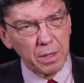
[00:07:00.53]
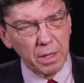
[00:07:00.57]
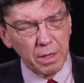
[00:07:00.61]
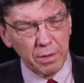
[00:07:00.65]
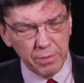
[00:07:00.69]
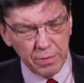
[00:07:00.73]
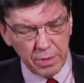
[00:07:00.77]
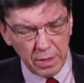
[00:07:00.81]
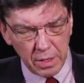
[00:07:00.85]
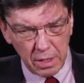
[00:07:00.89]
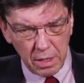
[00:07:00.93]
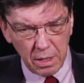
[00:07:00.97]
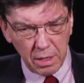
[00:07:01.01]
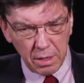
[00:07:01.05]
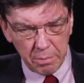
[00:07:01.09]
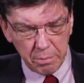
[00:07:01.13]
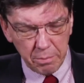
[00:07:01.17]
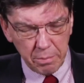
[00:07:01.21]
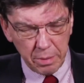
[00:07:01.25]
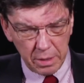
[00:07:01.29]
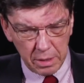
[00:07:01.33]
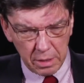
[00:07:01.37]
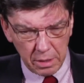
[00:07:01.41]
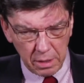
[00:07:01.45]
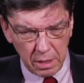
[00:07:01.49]
if they'd not
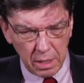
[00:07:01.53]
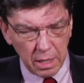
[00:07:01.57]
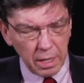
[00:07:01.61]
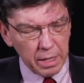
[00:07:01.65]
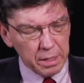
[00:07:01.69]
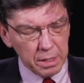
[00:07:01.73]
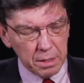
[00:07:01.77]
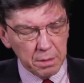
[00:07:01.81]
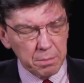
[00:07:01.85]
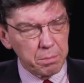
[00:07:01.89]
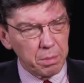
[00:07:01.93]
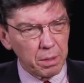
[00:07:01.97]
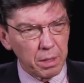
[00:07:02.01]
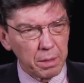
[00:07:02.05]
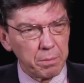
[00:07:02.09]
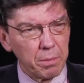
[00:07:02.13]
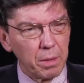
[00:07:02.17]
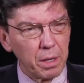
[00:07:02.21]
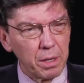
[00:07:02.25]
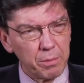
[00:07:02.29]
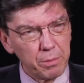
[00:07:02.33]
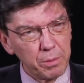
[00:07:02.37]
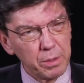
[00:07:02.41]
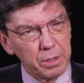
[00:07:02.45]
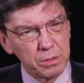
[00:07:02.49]
been guided by
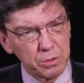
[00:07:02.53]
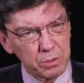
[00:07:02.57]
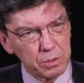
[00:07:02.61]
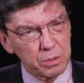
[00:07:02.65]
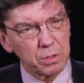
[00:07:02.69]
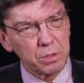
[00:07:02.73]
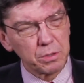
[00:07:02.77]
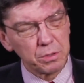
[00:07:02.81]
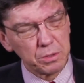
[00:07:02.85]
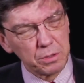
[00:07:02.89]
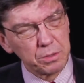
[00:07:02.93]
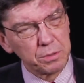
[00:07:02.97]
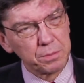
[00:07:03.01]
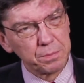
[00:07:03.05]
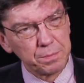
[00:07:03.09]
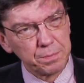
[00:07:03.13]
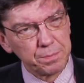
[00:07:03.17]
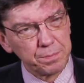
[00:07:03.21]
my research.